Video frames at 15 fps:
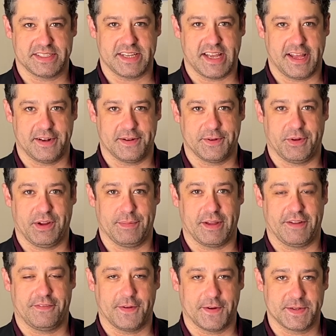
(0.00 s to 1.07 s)
10 during my
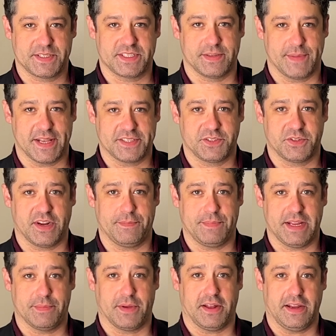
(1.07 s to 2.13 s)
first semester at
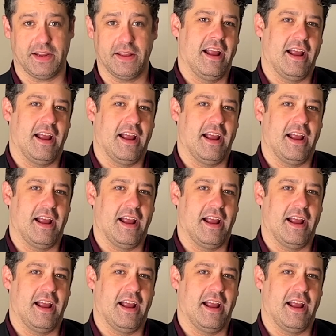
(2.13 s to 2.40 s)
Peabody.